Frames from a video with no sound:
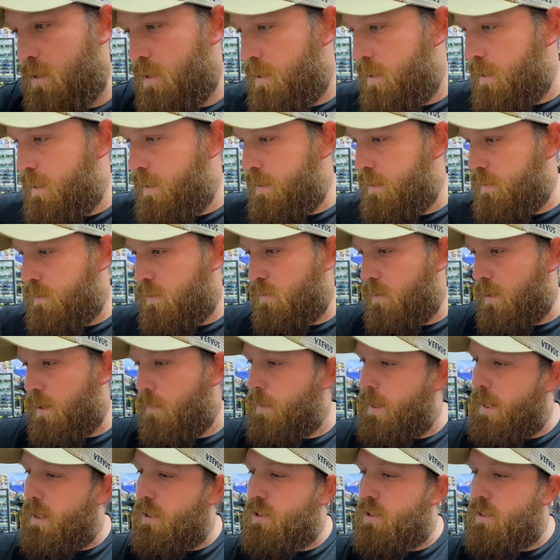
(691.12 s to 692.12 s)
is
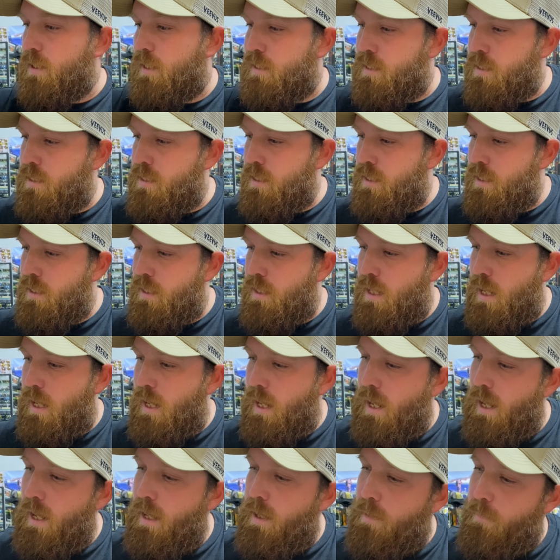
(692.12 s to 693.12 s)
grab our trusty
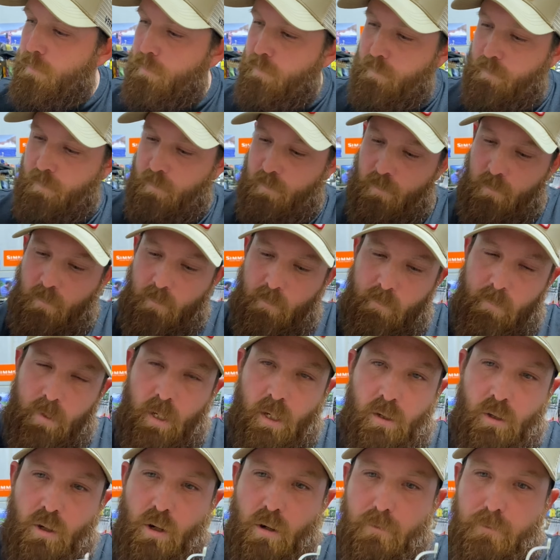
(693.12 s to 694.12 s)

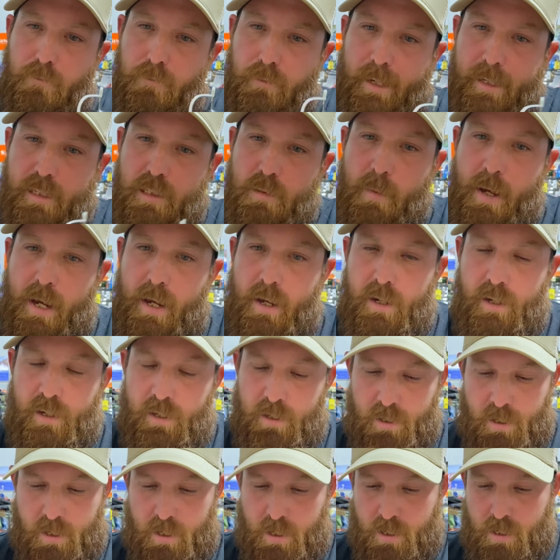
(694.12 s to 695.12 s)
Golf Flex
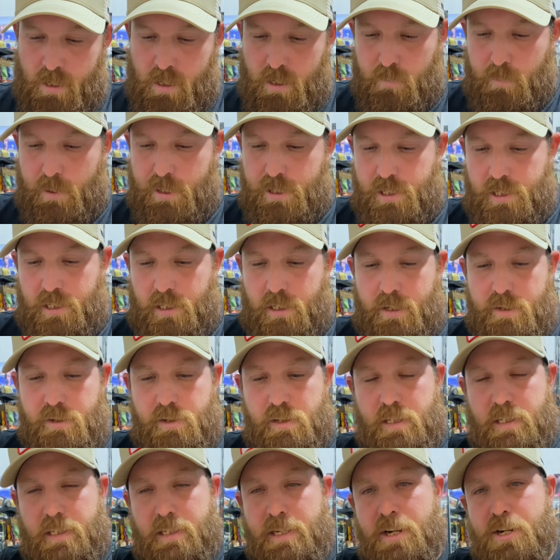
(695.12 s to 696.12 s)
Man. We're just going to
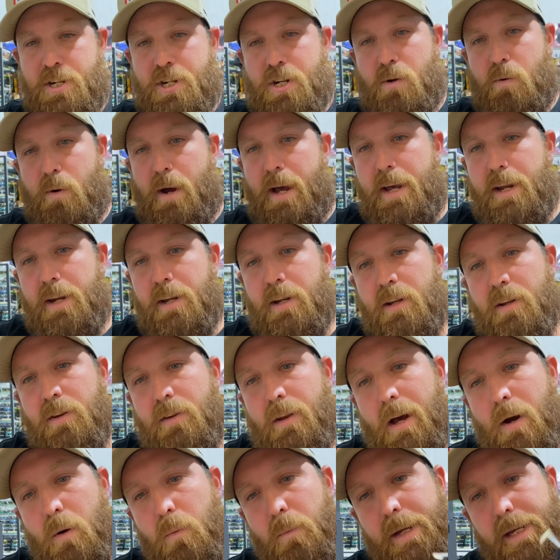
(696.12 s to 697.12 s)
accentuate
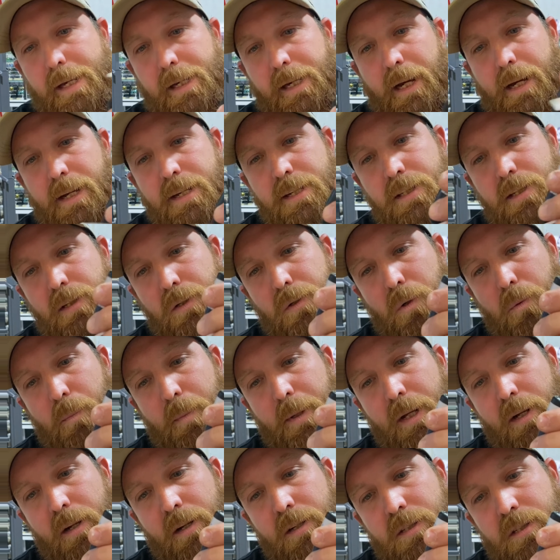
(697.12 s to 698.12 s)
that wing case a little
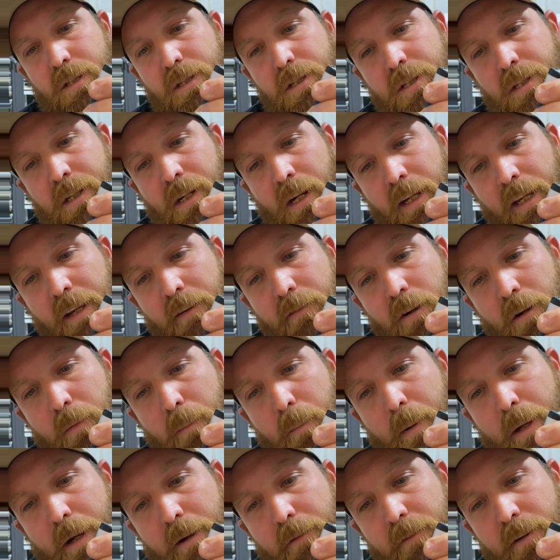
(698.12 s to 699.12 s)
bit. It's just going to give it a
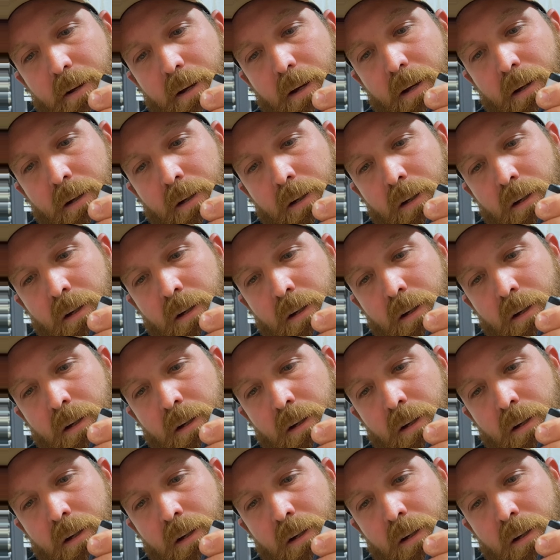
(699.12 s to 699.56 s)
bit of a